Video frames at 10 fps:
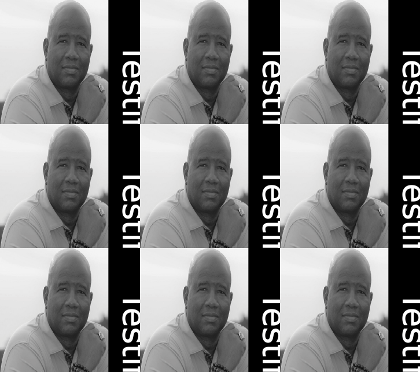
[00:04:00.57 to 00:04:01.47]

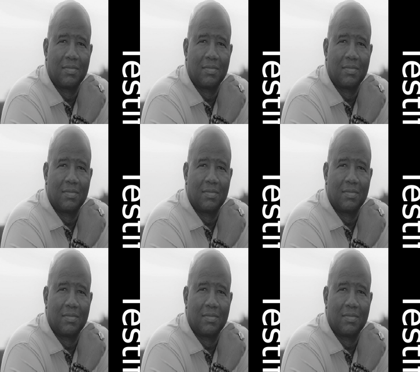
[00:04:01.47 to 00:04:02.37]

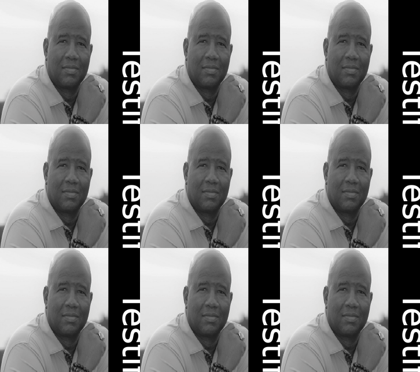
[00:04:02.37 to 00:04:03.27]

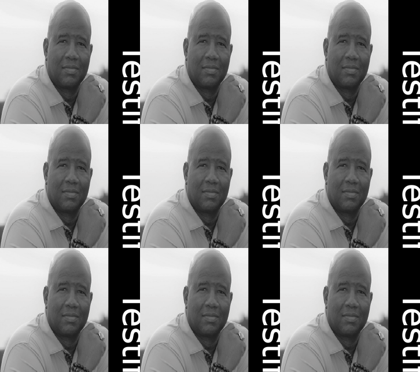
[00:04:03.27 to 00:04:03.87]
This is a still picture; no speech is visible.